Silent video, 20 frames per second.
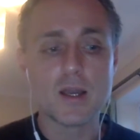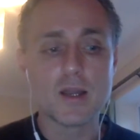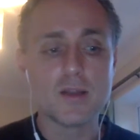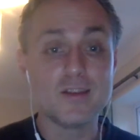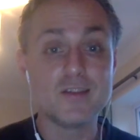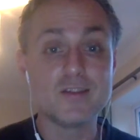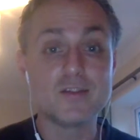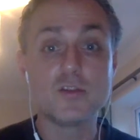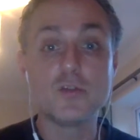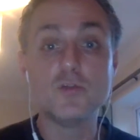
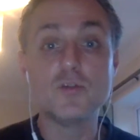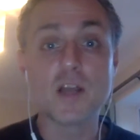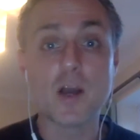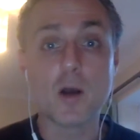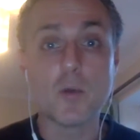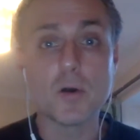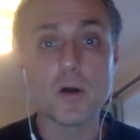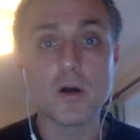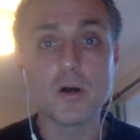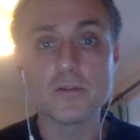This too
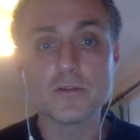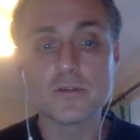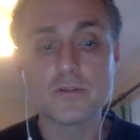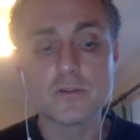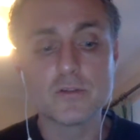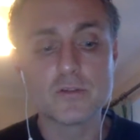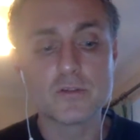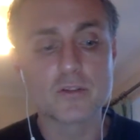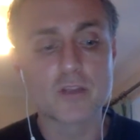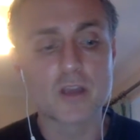shall pass.
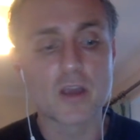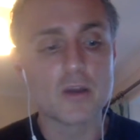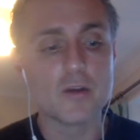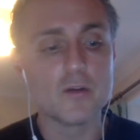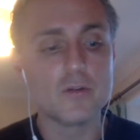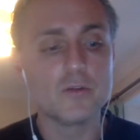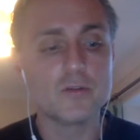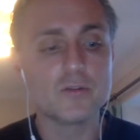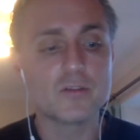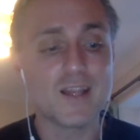So